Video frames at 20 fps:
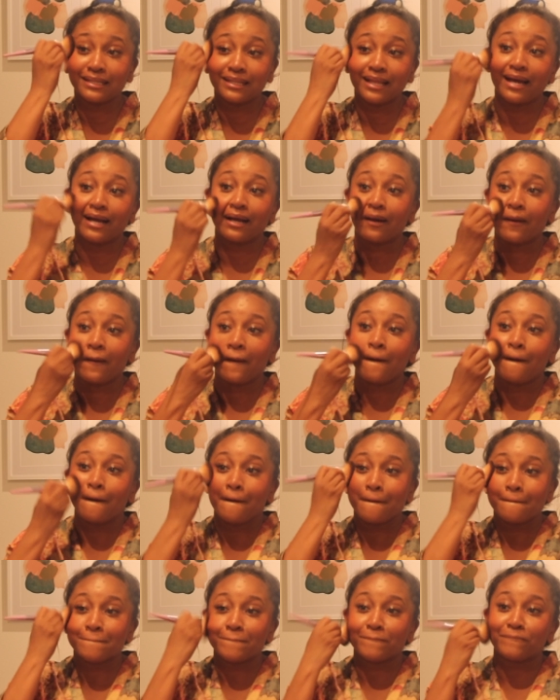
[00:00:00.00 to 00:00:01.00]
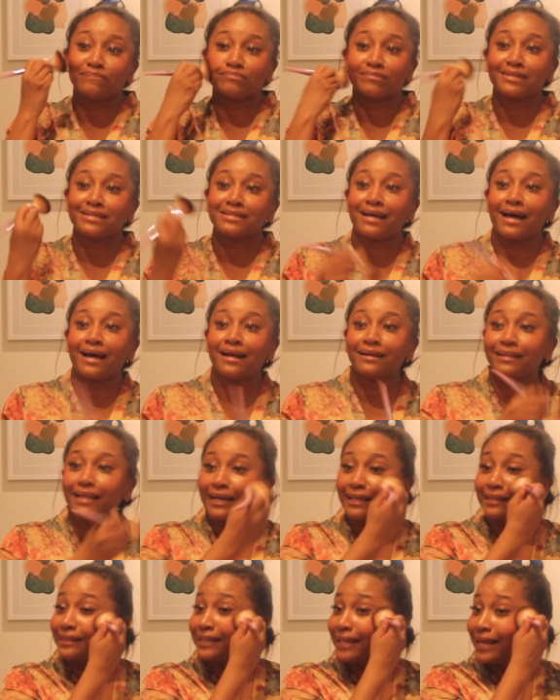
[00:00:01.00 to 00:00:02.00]
like, just kind of
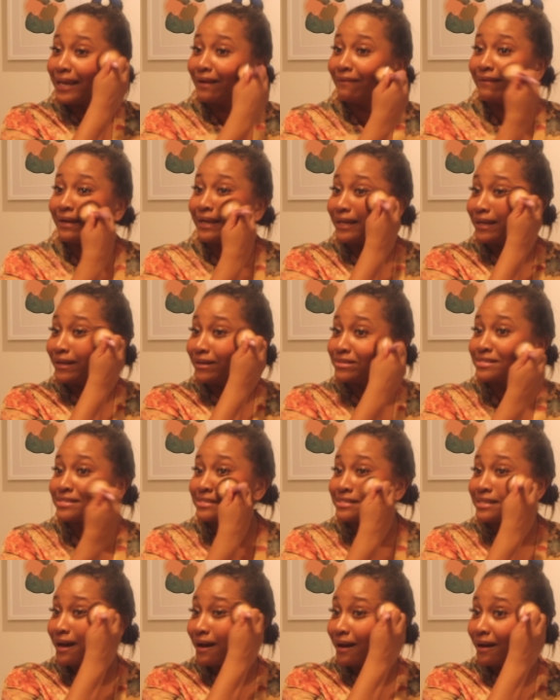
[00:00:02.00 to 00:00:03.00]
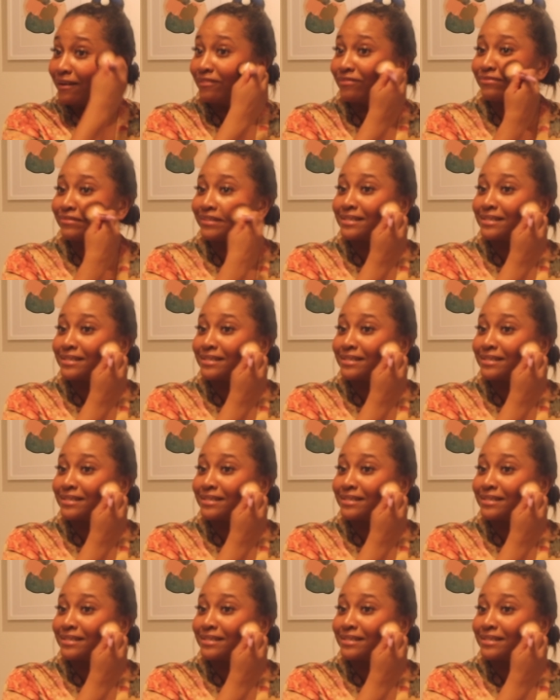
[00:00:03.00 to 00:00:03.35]
like layering your stuff.